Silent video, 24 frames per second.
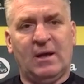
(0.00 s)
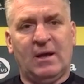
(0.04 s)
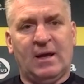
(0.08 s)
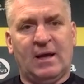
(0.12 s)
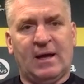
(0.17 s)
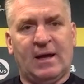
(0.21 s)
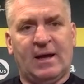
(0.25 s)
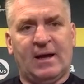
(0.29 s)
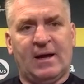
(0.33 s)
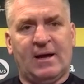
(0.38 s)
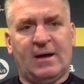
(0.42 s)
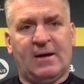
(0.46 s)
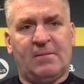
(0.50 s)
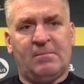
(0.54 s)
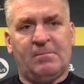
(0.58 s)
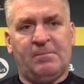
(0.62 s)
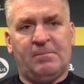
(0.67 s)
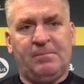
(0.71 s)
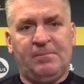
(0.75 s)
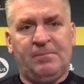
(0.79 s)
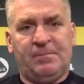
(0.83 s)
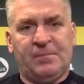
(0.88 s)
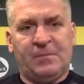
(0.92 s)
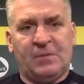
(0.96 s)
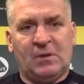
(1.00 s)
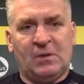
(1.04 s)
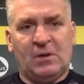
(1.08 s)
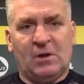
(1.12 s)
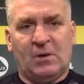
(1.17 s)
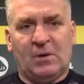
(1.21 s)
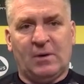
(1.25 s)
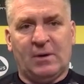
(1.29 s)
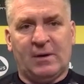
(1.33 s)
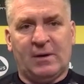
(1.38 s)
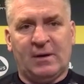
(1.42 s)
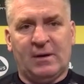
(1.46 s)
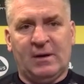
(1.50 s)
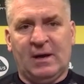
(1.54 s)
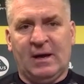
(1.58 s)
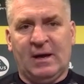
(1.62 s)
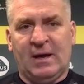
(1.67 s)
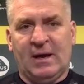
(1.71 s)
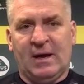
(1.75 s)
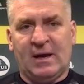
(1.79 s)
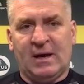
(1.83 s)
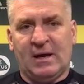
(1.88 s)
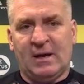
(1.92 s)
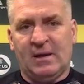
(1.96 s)
You know, and
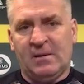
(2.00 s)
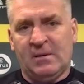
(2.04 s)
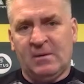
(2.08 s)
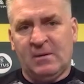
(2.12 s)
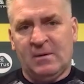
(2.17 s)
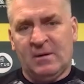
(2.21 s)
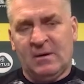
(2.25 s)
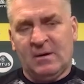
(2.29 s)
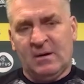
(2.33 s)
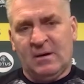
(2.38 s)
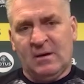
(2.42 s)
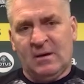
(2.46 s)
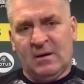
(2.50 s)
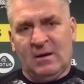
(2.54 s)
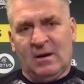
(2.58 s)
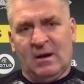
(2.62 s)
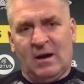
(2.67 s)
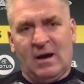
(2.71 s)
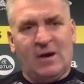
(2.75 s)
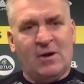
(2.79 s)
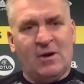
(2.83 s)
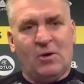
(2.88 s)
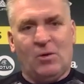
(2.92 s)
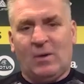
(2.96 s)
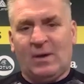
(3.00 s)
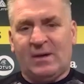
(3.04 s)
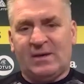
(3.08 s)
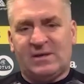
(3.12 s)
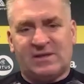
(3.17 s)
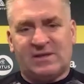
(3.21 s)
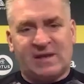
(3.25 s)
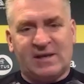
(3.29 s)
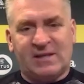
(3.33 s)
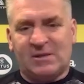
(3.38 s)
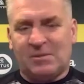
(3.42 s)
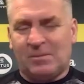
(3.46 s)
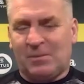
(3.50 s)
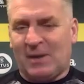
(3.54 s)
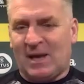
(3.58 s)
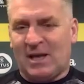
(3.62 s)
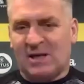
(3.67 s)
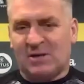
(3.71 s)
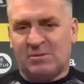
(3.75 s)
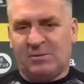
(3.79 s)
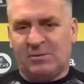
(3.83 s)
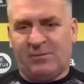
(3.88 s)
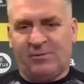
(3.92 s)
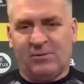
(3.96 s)
I always say to
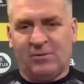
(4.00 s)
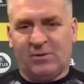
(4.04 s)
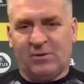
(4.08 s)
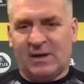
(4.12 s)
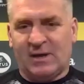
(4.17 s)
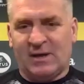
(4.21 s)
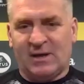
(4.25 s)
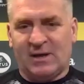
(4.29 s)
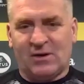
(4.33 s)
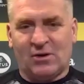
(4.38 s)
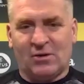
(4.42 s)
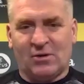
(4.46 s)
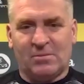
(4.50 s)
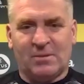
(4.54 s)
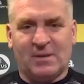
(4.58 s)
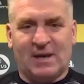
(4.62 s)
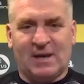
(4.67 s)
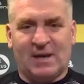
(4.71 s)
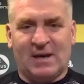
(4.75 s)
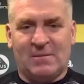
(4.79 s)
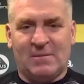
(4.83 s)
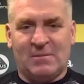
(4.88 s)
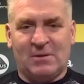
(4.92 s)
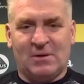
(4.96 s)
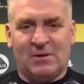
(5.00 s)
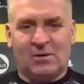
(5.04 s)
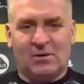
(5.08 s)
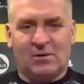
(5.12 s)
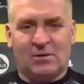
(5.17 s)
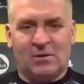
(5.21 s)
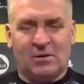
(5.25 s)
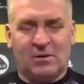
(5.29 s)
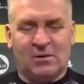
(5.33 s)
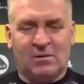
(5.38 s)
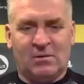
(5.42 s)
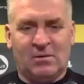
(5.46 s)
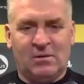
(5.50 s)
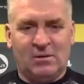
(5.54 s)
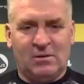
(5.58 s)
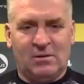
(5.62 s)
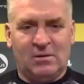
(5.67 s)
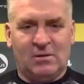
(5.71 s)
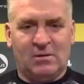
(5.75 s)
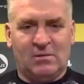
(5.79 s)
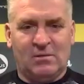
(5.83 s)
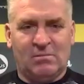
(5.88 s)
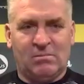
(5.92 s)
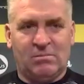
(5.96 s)
players before any cup game, you know,
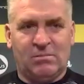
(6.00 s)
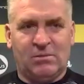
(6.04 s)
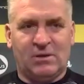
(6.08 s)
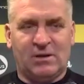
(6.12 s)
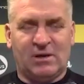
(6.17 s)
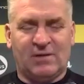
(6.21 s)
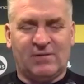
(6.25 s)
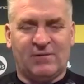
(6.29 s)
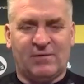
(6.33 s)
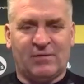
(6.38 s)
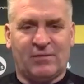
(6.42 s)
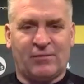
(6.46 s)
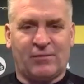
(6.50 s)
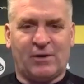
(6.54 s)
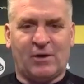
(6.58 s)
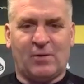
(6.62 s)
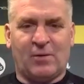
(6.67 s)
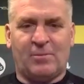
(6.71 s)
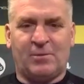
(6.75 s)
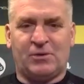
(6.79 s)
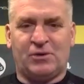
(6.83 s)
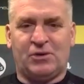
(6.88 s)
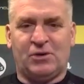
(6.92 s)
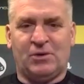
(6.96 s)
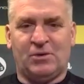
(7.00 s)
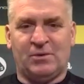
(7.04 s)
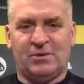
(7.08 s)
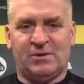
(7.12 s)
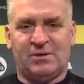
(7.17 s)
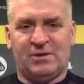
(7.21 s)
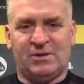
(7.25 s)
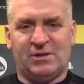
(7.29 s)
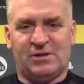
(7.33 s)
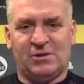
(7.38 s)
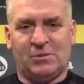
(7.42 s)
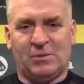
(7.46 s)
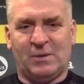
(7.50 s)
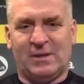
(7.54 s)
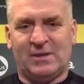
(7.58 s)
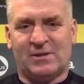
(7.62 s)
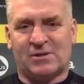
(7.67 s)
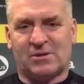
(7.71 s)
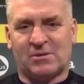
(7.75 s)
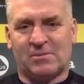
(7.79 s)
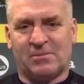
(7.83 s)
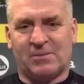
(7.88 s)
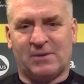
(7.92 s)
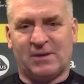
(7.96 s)
you're given 3 opportunities to win
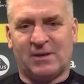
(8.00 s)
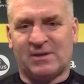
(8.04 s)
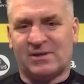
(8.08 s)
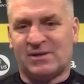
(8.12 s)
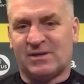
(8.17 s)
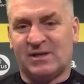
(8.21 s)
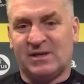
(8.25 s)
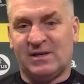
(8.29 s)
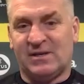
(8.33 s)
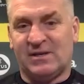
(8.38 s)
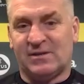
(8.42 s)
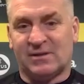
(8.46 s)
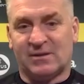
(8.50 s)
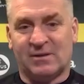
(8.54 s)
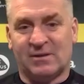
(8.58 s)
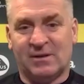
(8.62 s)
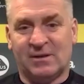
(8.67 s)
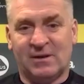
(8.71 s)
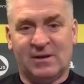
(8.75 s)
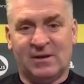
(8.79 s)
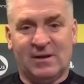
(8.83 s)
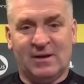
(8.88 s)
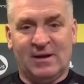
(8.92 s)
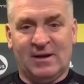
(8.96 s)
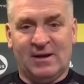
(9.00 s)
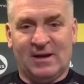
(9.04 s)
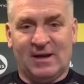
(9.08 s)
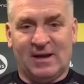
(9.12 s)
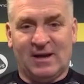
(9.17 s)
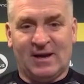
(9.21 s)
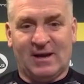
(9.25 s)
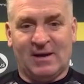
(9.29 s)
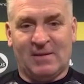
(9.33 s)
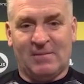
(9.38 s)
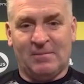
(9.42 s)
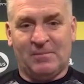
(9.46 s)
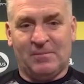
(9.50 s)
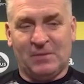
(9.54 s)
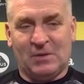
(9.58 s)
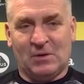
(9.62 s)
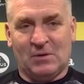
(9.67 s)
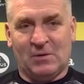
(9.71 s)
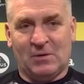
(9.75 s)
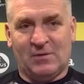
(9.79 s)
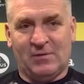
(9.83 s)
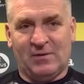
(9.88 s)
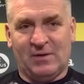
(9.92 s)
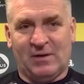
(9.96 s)
something a season. You know,
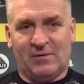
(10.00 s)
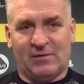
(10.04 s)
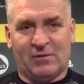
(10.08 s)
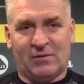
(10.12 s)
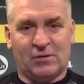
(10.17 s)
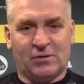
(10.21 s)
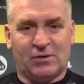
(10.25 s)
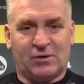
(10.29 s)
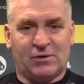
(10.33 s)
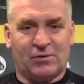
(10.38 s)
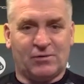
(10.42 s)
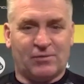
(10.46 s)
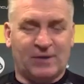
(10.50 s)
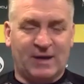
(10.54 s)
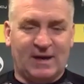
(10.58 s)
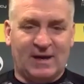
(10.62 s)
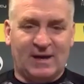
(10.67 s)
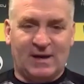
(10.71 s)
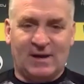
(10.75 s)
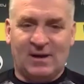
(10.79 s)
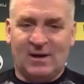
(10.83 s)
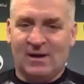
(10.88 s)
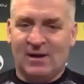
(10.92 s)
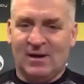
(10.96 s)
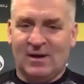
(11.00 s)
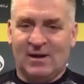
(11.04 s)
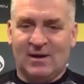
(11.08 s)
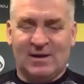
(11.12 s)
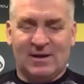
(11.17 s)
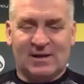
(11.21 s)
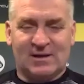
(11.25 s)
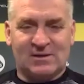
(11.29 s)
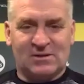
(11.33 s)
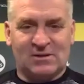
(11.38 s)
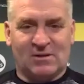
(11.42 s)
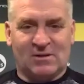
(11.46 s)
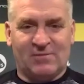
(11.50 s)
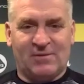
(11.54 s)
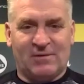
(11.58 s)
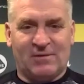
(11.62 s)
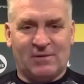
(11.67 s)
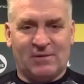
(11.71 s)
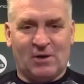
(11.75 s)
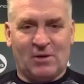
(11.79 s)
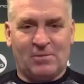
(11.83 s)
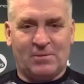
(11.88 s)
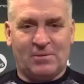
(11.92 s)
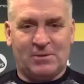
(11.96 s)
if you have a good career, that's not
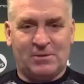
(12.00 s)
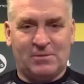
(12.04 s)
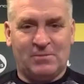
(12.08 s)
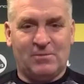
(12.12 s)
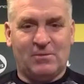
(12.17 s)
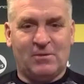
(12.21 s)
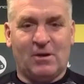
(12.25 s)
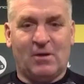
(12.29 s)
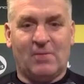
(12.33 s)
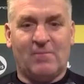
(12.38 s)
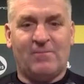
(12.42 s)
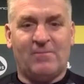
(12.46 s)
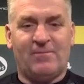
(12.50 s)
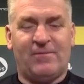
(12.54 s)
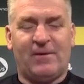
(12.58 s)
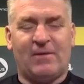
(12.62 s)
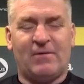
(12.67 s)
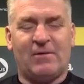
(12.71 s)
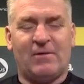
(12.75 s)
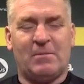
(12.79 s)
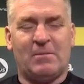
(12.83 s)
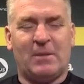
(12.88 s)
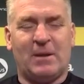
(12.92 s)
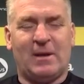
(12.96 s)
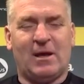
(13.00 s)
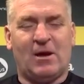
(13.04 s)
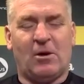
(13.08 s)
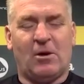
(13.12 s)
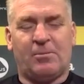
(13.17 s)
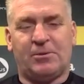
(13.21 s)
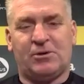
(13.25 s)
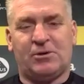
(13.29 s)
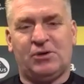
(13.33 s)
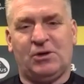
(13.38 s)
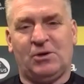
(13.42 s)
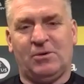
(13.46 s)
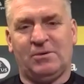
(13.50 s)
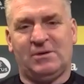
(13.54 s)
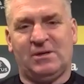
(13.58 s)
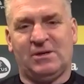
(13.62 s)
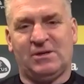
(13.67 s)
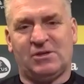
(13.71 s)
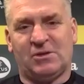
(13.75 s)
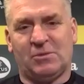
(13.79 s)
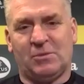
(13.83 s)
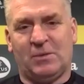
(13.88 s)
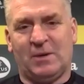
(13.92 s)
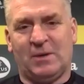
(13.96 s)
very many
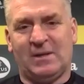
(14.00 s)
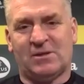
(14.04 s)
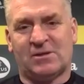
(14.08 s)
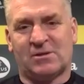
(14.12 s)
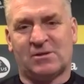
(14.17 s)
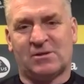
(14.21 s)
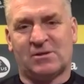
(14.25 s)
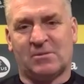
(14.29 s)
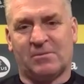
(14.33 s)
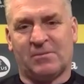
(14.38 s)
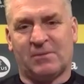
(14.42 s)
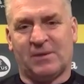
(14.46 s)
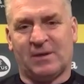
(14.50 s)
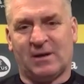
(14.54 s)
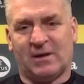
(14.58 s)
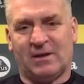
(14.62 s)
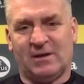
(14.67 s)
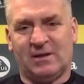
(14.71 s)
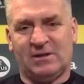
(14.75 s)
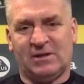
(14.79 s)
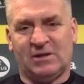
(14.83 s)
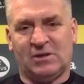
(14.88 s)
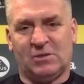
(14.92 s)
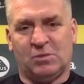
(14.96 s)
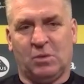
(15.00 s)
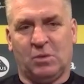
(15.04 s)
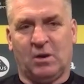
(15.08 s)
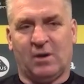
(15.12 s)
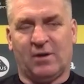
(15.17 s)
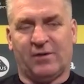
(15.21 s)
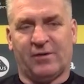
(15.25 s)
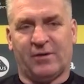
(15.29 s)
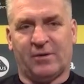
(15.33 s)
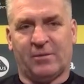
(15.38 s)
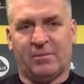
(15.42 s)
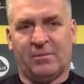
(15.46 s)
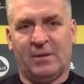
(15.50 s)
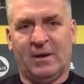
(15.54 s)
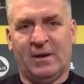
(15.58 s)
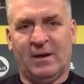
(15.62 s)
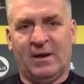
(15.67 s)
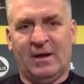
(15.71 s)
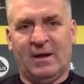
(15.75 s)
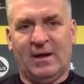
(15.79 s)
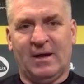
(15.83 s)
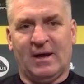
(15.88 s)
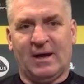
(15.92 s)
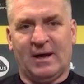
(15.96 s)
opportunities to win something. And this is one of them,
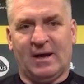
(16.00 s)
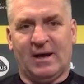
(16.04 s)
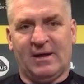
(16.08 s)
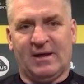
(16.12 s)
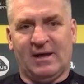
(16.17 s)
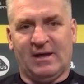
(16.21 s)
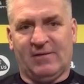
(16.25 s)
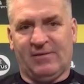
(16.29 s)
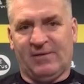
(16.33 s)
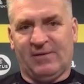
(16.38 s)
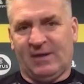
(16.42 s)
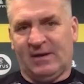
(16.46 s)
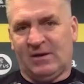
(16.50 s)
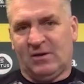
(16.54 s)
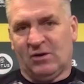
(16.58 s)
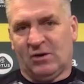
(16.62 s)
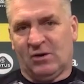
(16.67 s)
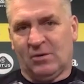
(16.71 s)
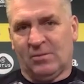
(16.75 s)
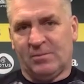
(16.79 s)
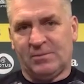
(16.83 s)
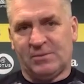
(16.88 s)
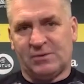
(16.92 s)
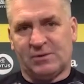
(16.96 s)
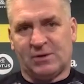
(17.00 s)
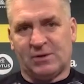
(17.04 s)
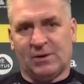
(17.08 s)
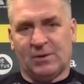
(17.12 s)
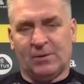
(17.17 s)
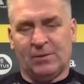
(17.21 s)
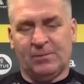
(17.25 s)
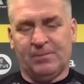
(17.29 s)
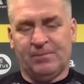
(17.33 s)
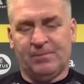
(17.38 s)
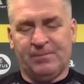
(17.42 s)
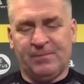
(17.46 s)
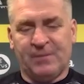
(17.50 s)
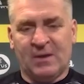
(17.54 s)
the FA Cup. So,